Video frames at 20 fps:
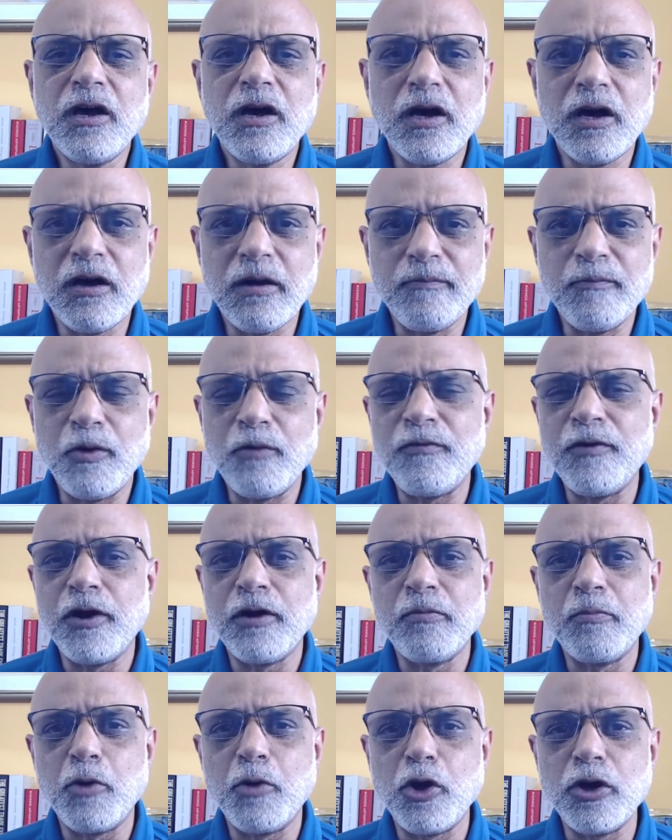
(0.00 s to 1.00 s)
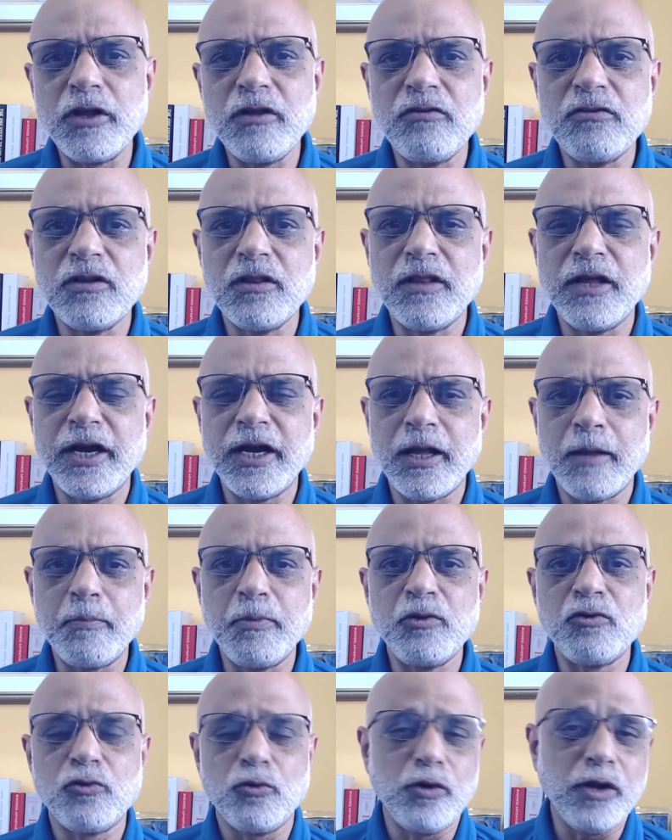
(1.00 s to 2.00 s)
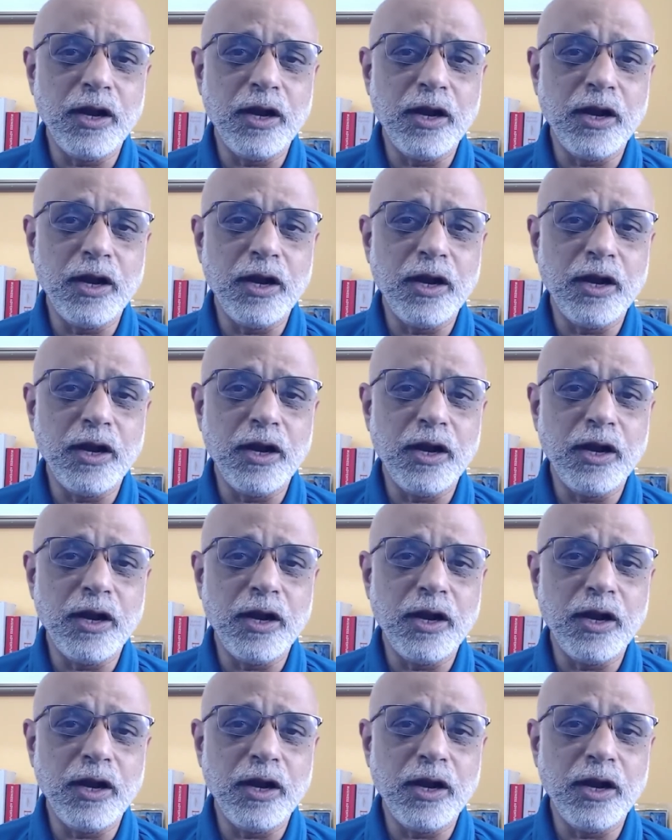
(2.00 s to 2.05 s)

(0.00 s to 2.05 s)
of our bodies in that episode,